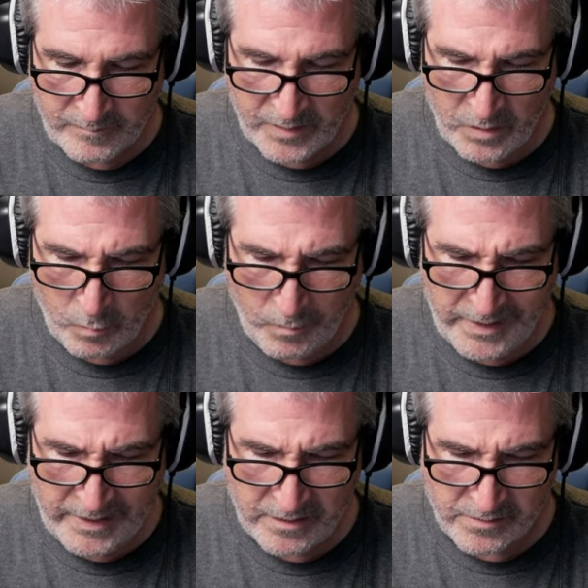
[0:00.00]
What
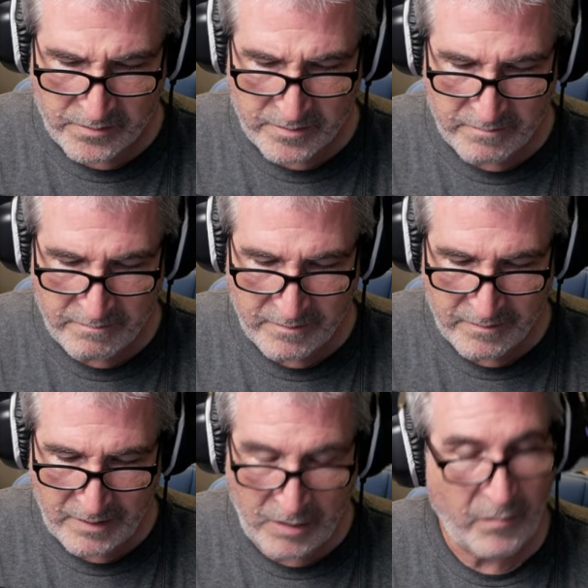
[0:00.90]
else?
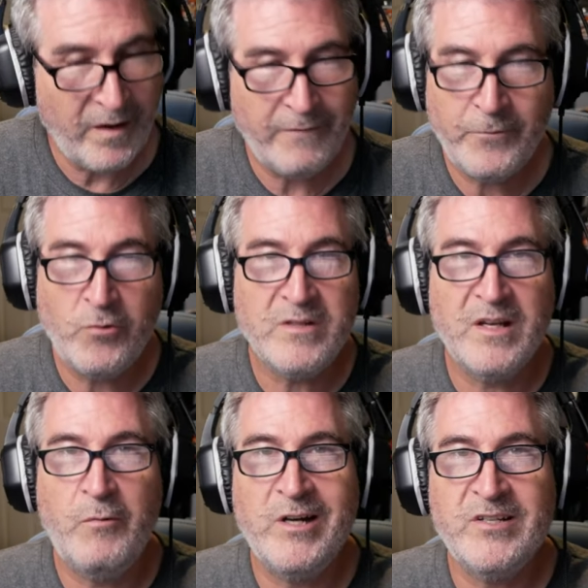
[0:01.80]
Oh, of course I
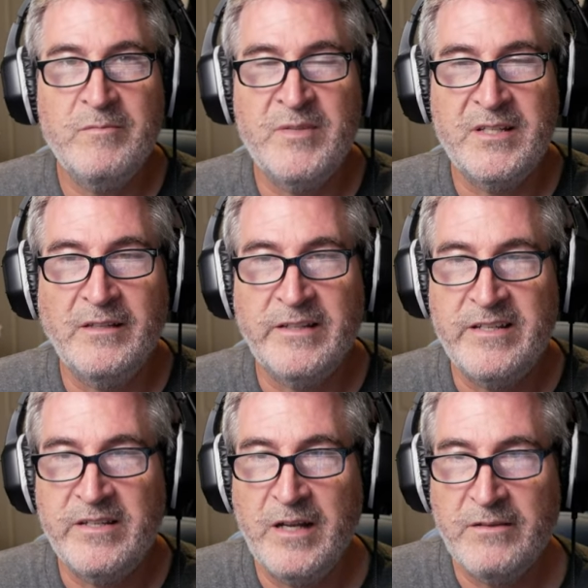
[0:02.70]
watch some silly
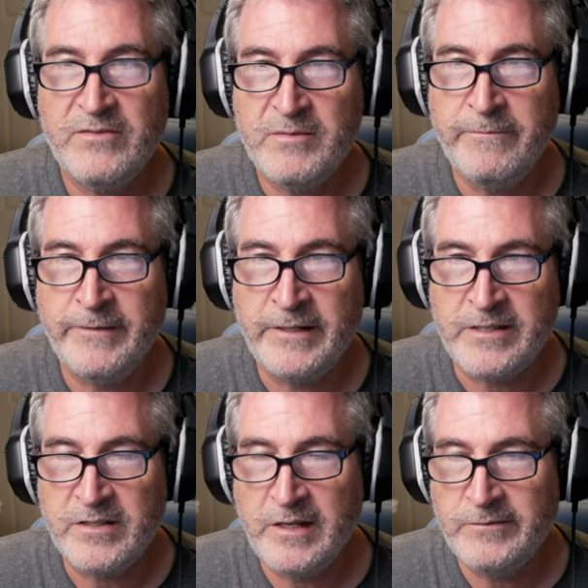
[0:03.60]
stuff, some funny
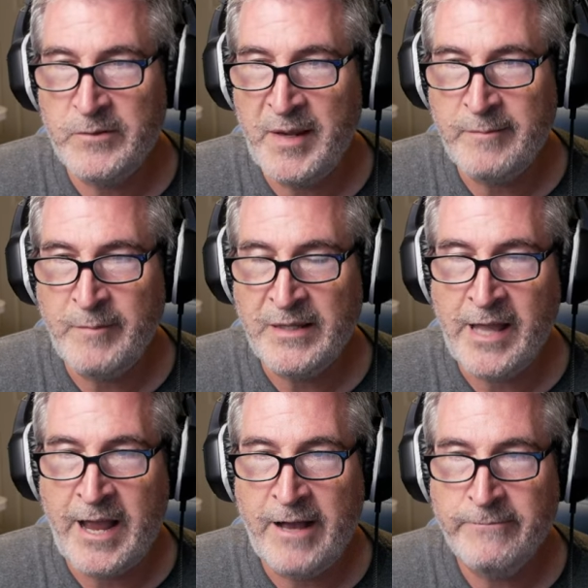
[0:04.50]
stuff to make me
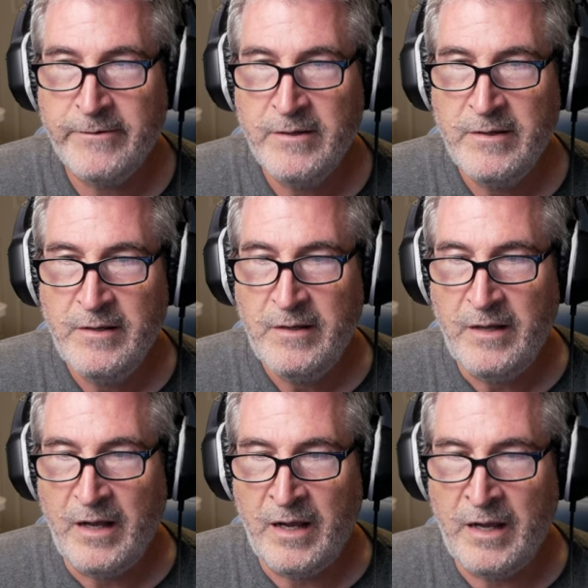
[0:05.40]
laugh.
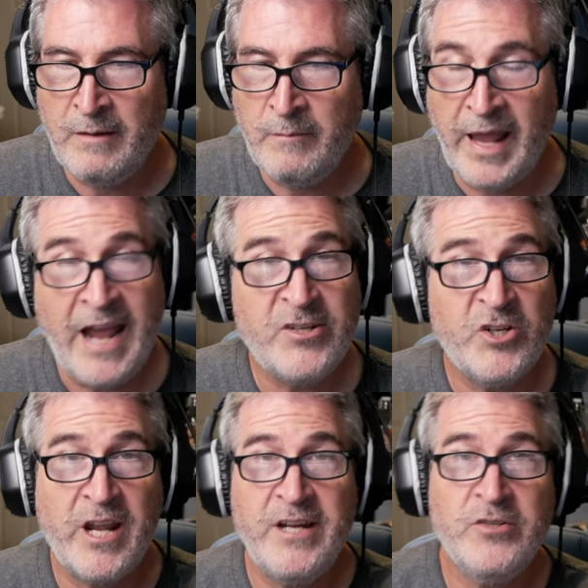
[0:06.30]

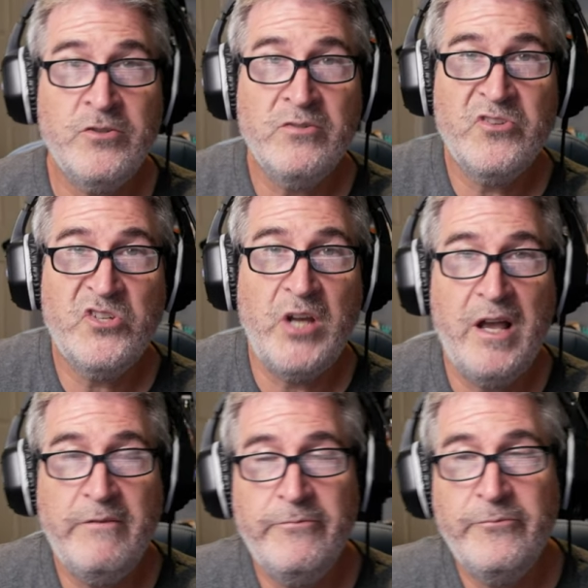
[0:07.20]
Educational
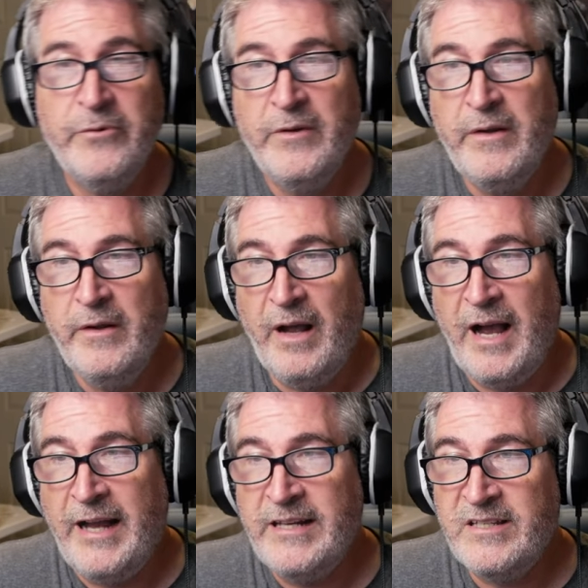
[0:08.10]
stuff.
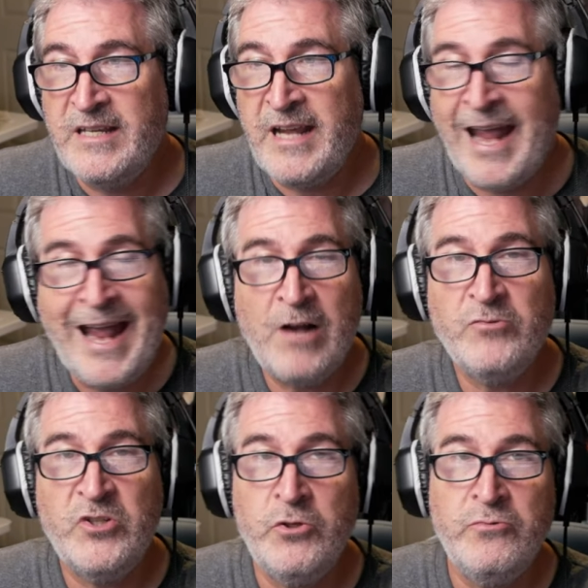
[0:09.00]
I see
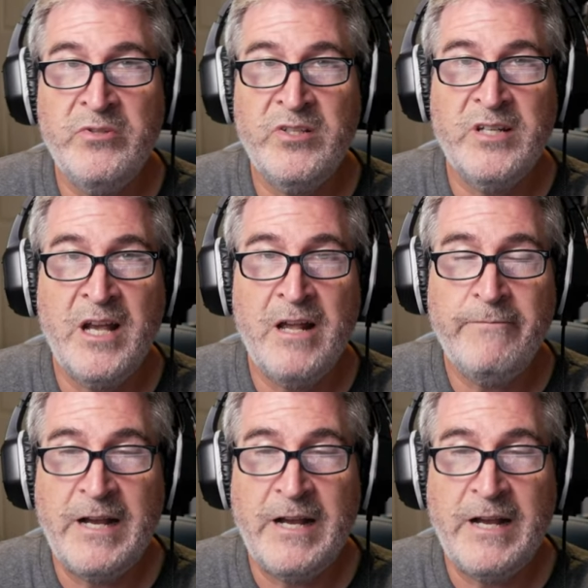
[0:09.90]
how-to stuff.